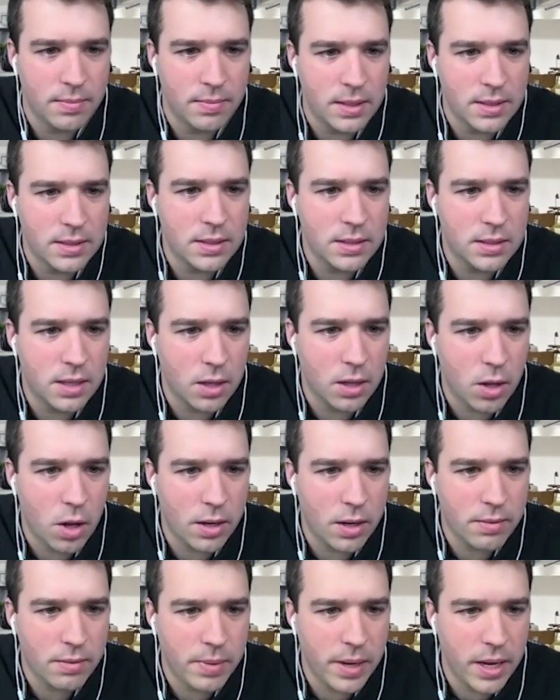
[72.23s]
this is the
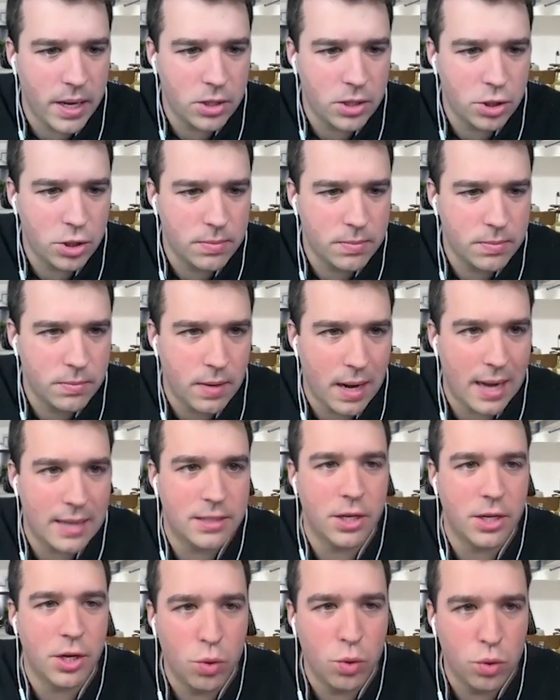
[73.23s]
login page
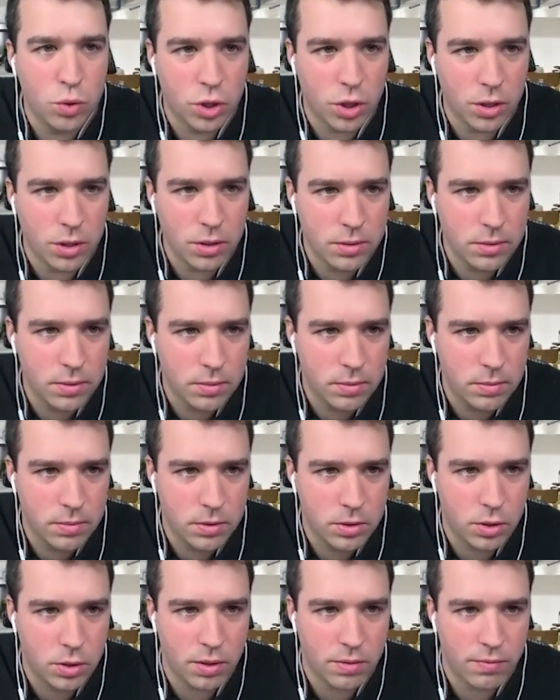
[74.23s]
as a user.
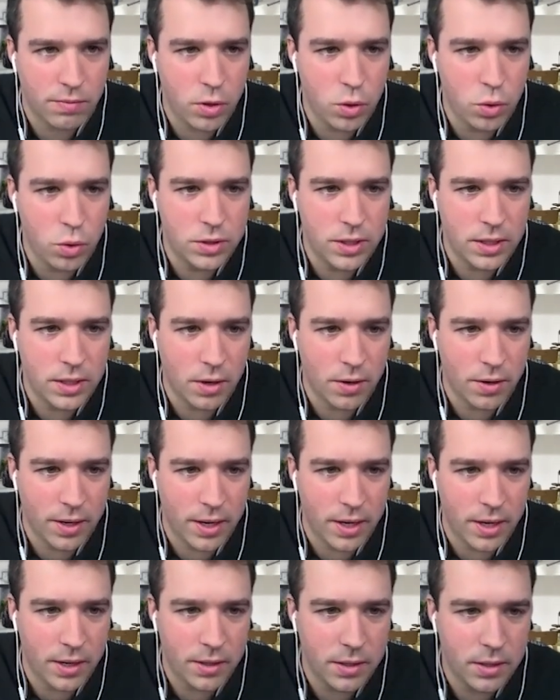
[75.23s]
So the views are
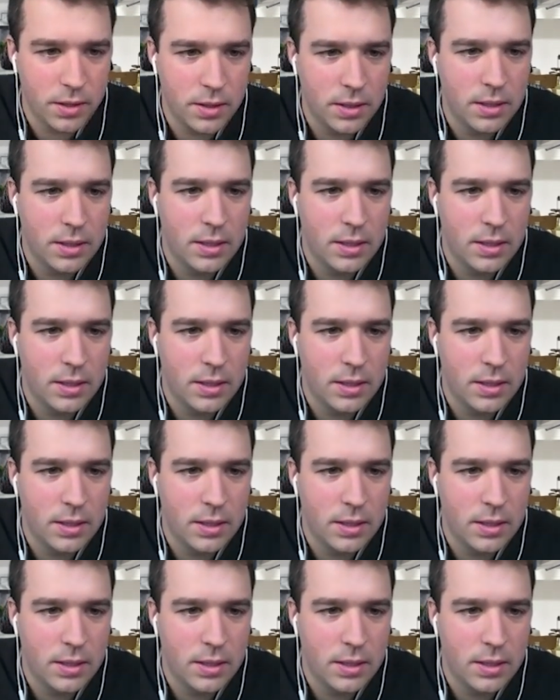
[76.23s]
here.